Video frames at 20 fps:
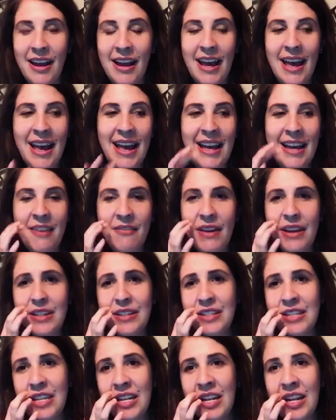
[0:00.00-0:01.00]
And if I
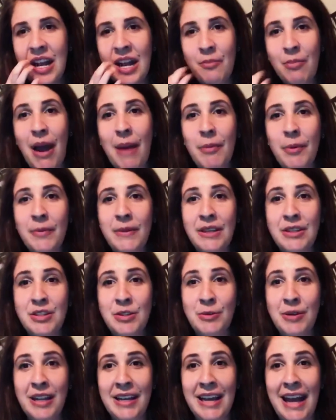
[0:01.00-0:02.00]
didn't, I'd probably
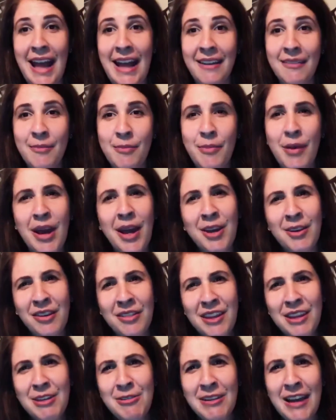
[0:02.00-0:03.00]
do it again. But I
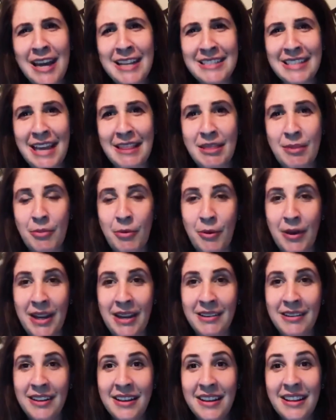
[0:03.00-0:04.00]
think you guys get the
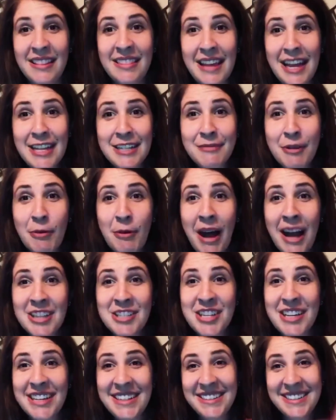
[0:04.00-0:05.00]
point. Thanks for
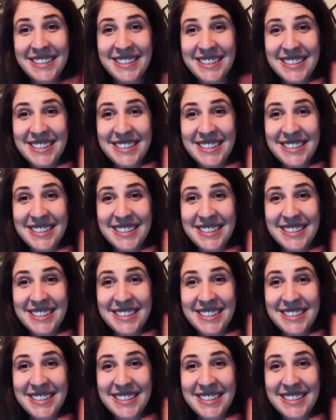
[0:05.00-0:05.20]
watching.